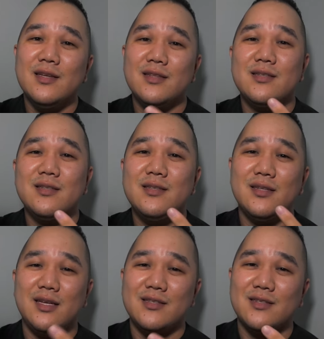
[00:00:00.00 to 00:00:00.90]
This is
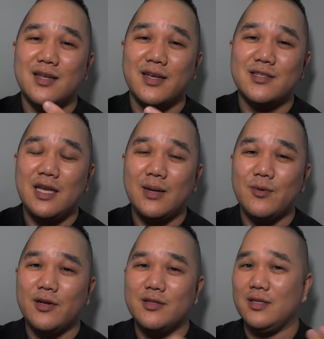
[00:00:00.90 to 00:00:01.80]
an Instax
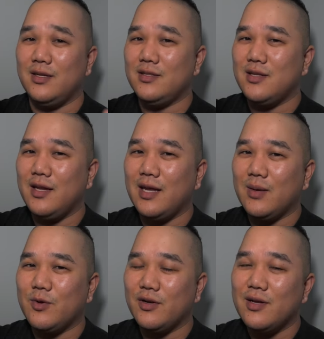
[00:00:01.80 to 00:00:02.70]
camera, it's an instant
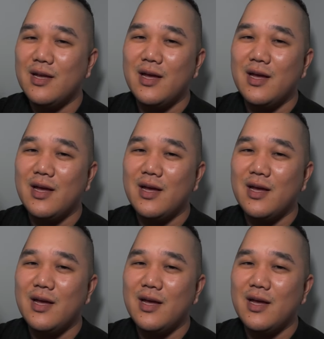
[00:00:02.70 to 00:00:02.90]
camera.